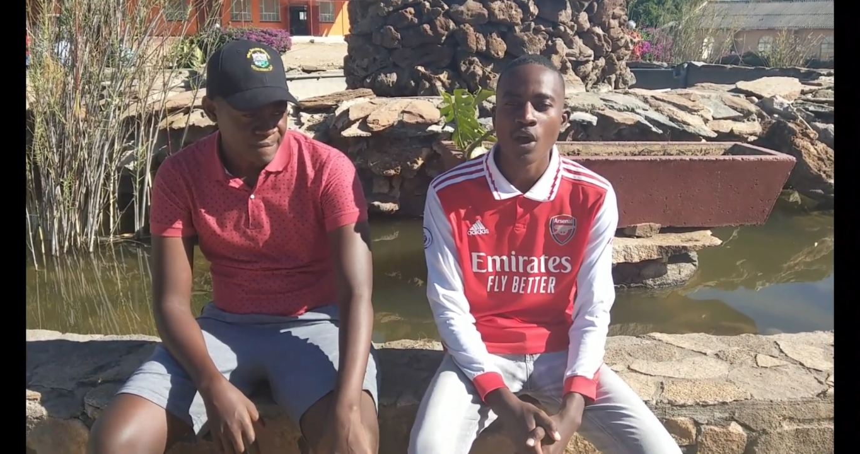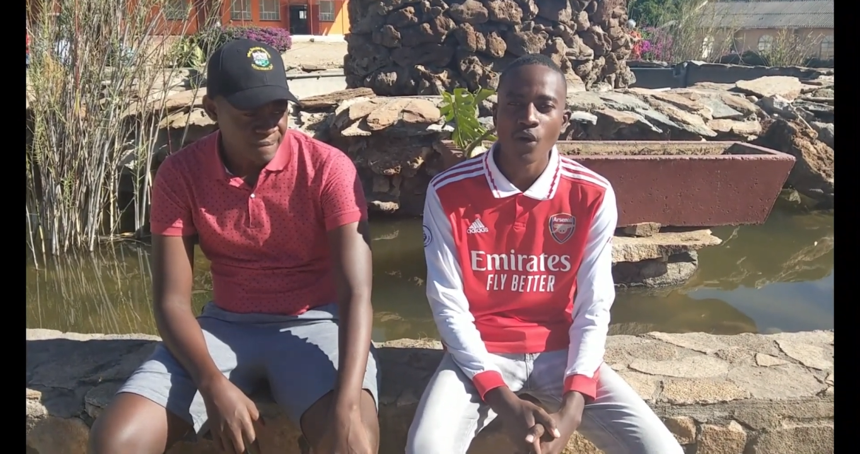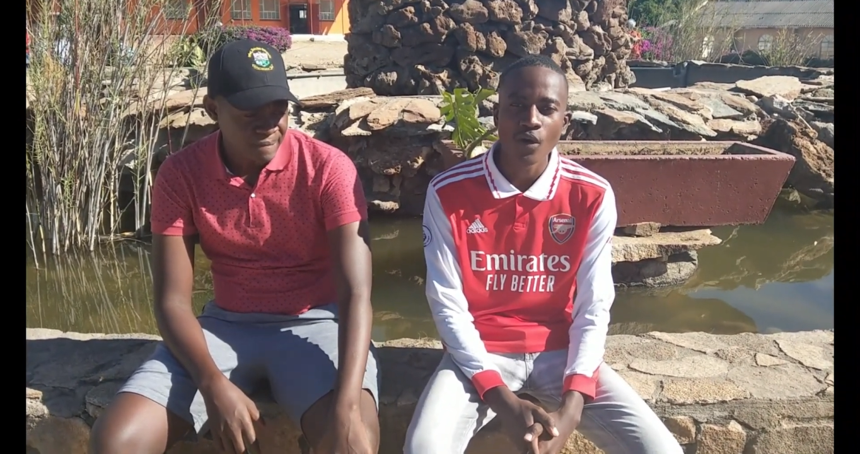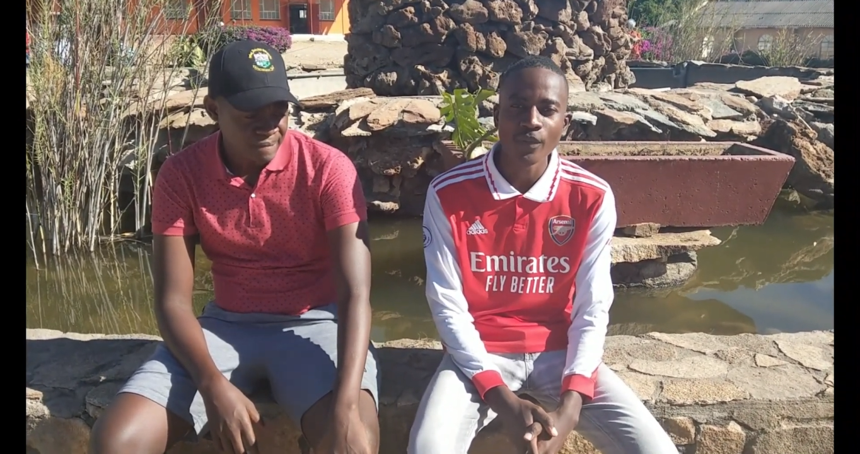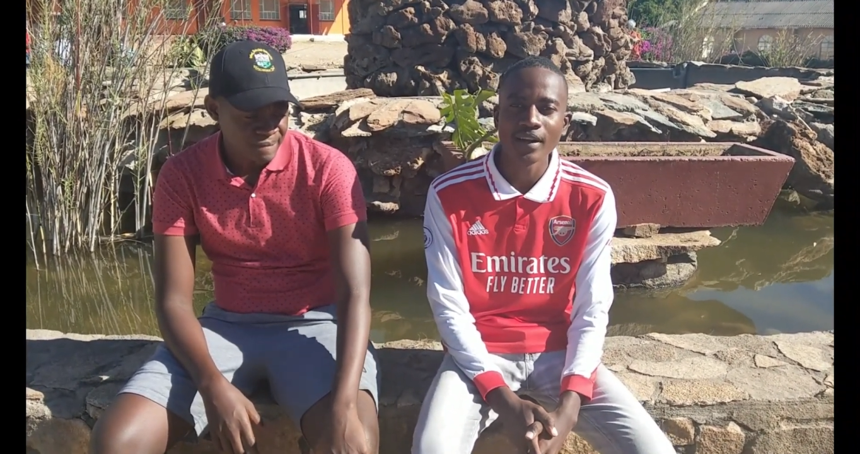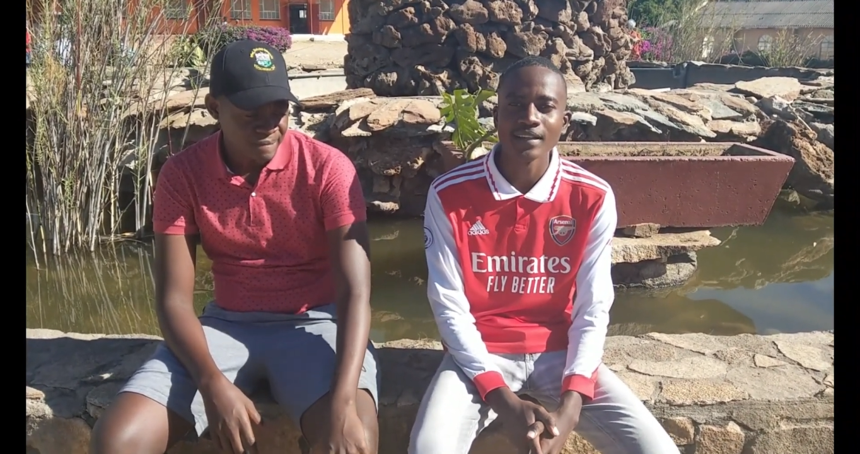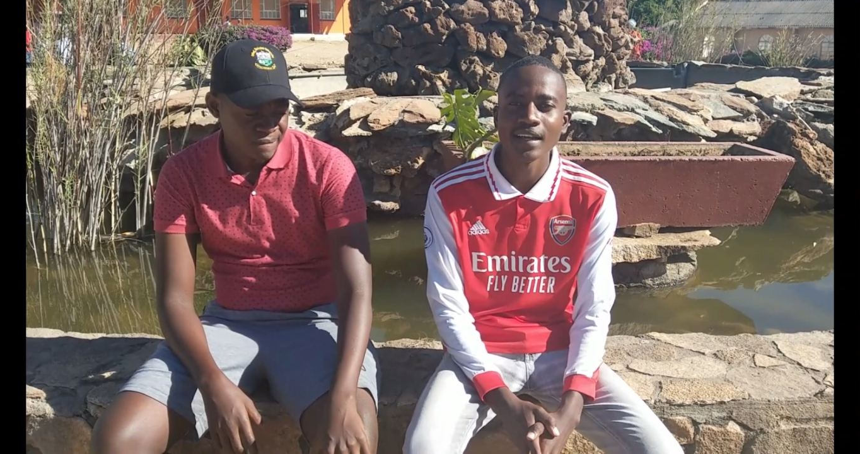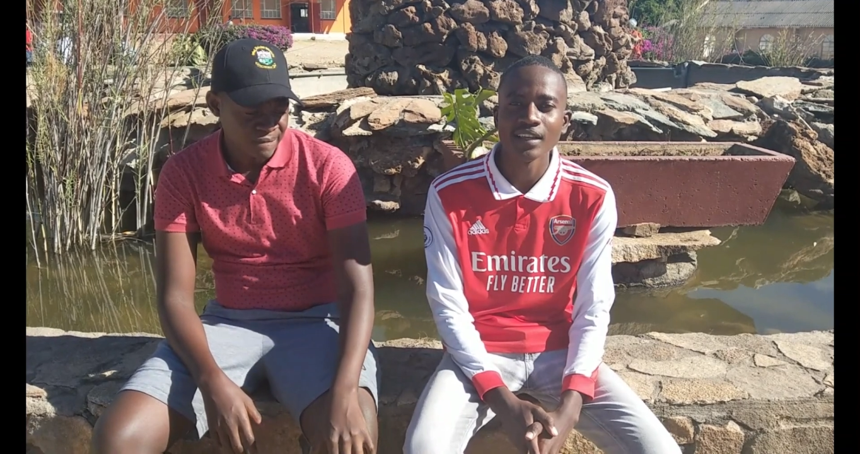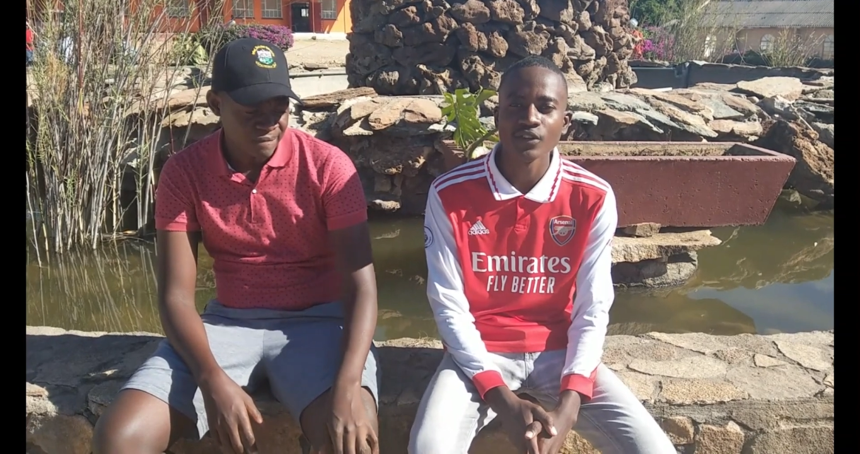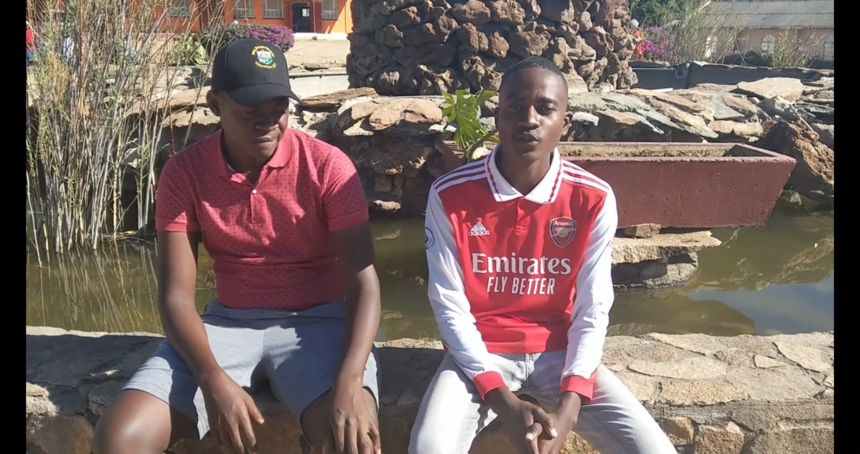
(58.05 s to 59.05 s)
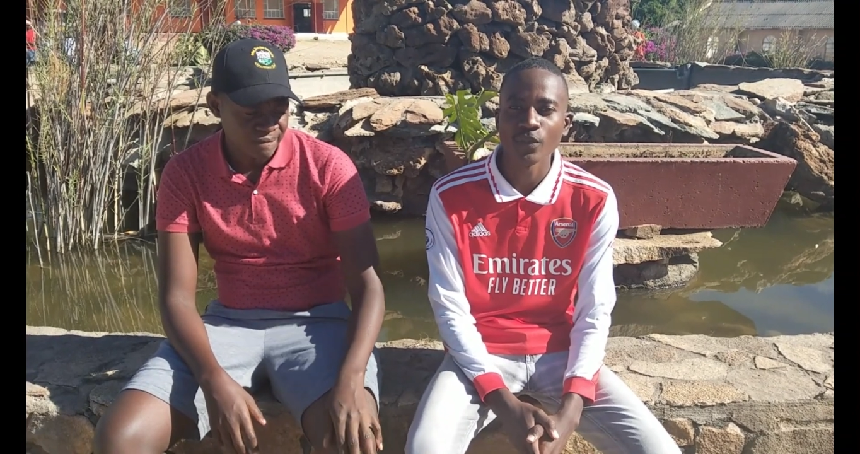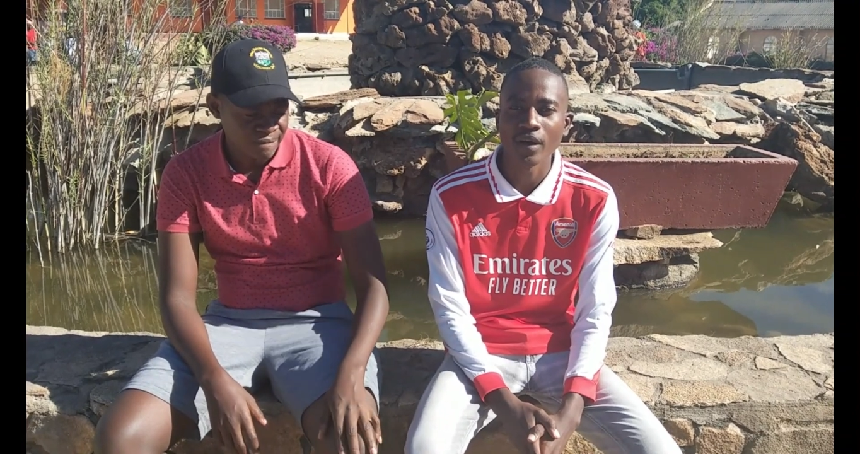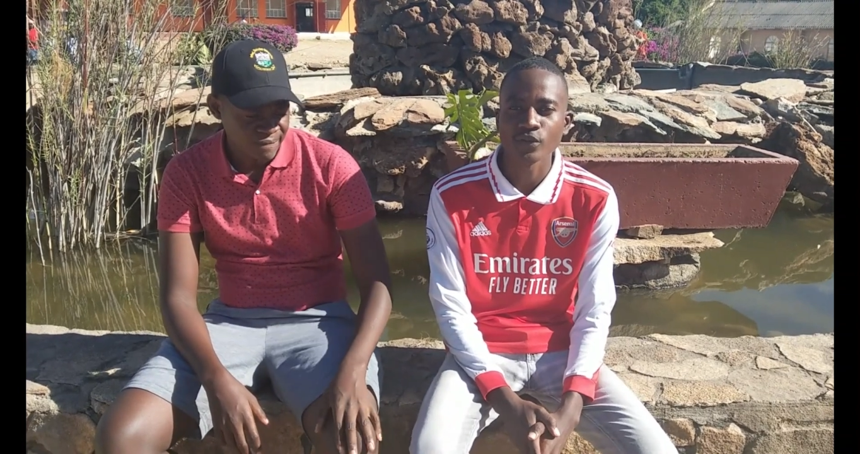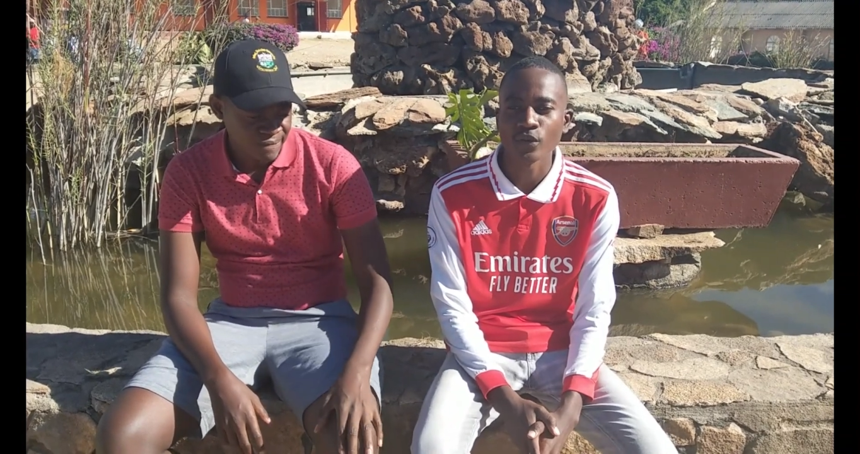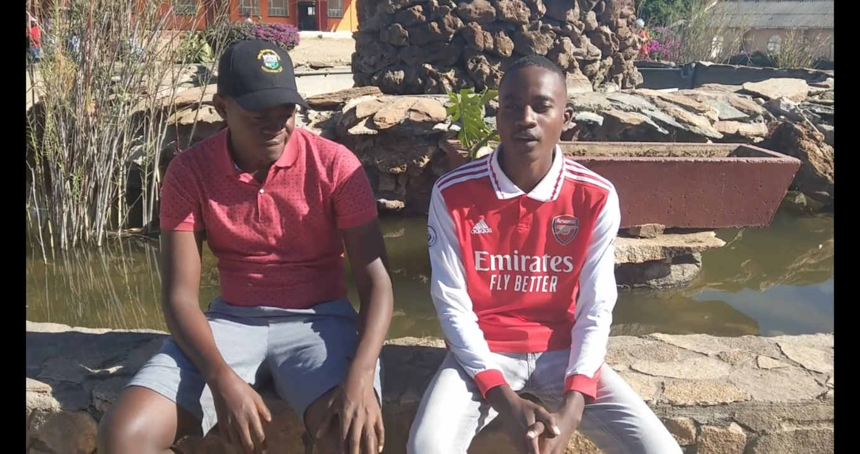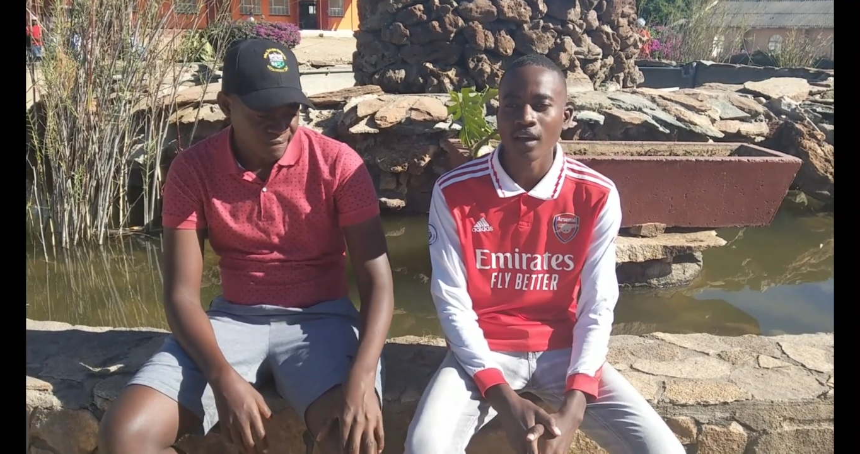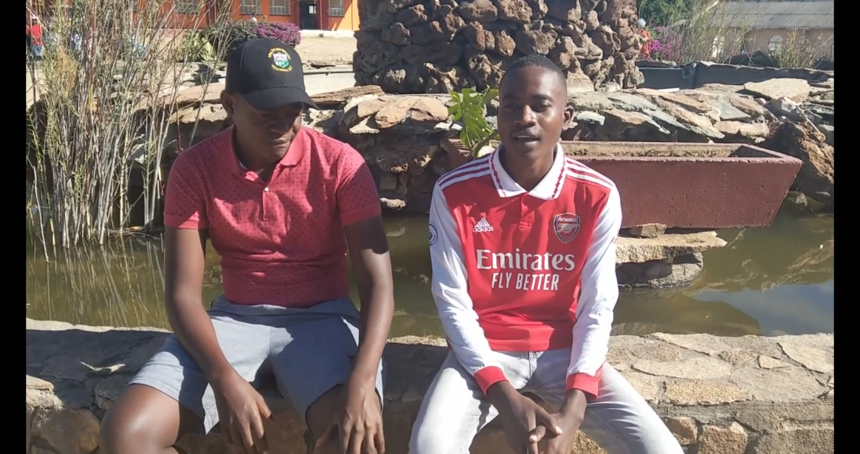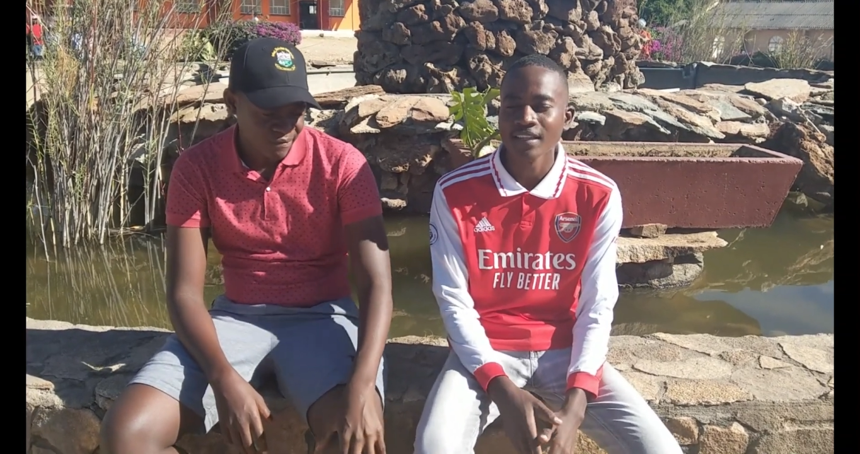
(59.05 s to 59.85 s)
Comrade Darlington Matola,